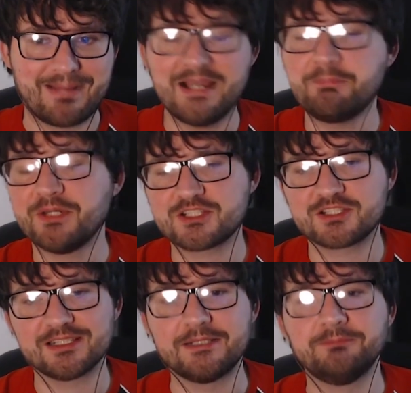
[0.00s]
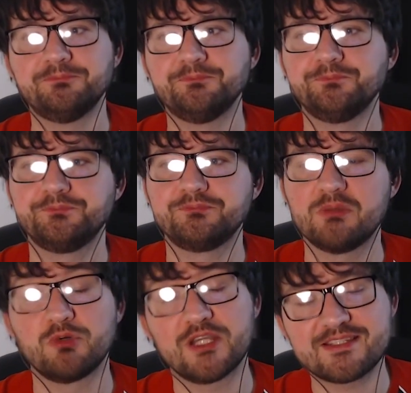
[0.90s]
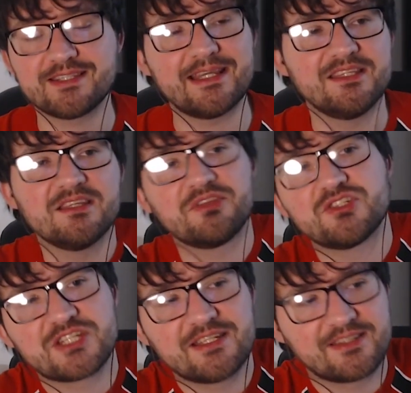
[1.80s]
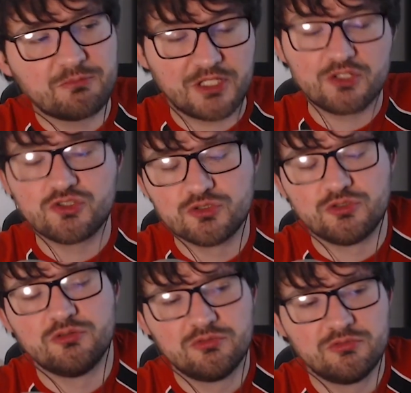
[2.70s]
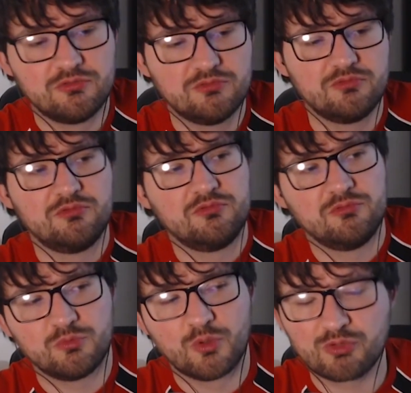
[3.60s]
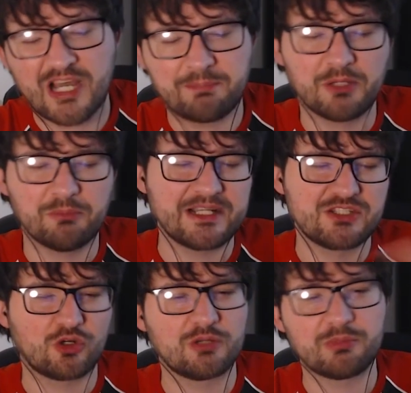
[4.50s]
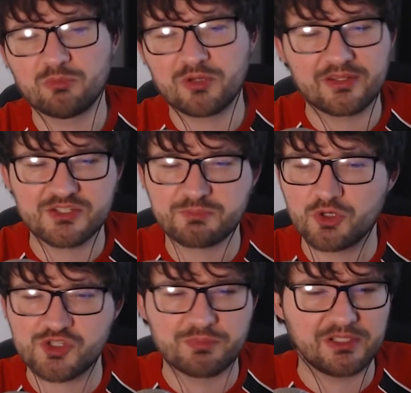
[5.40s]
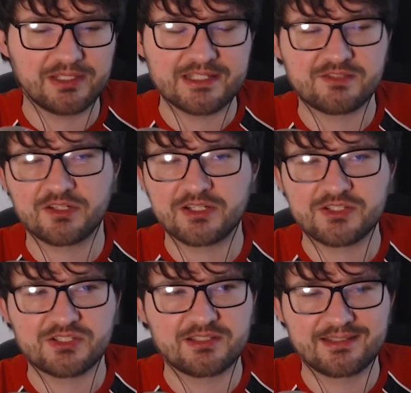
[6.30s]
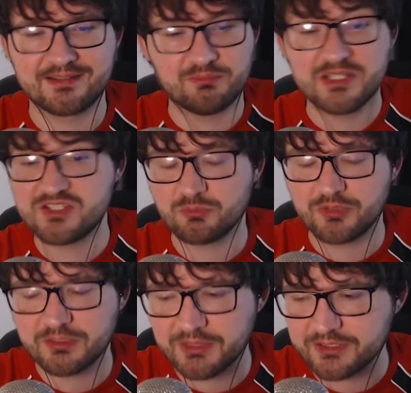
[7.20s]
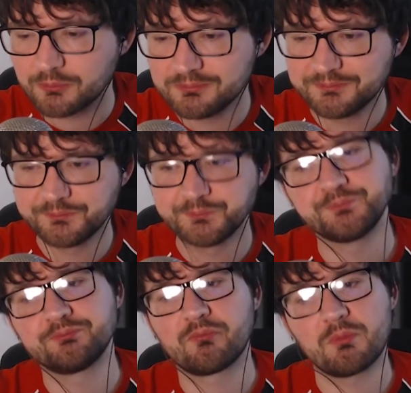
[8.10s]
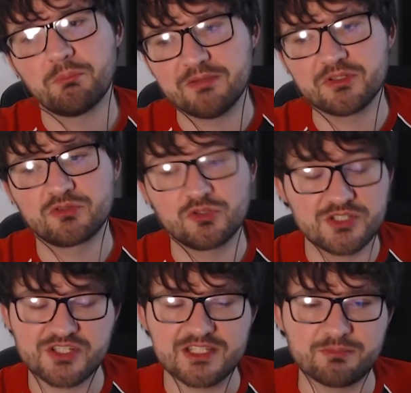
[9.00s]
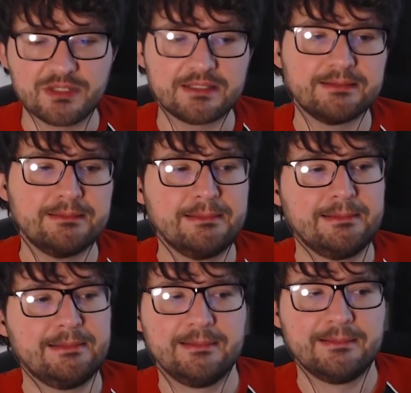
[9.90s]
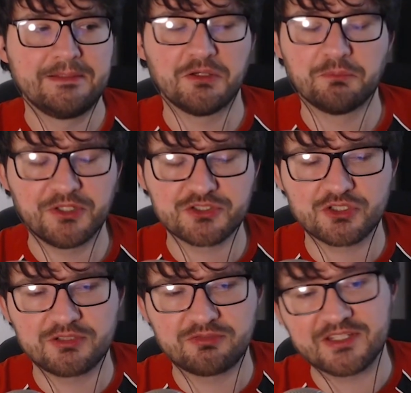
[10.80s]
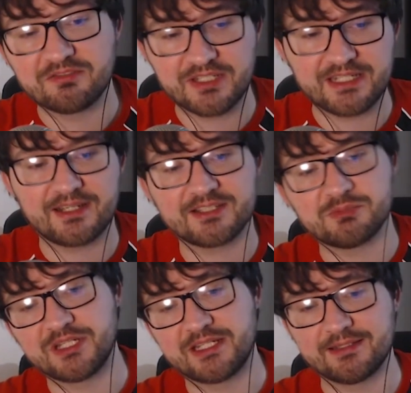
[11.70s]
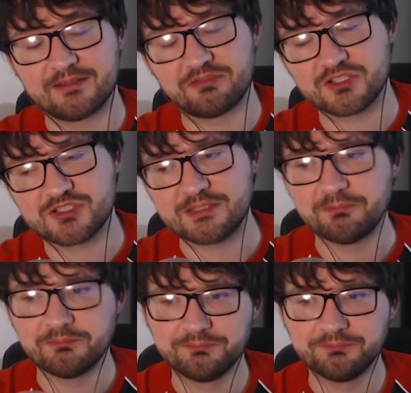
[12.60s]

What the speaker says: I personally... Now, we'll get to the end if there's anything we can do. We'll wrap up by talking about whether there's possibilities for us to kind of meet somewhere in the middle. But if you're going to say to me, young players are going to find it very hard to break into the first team,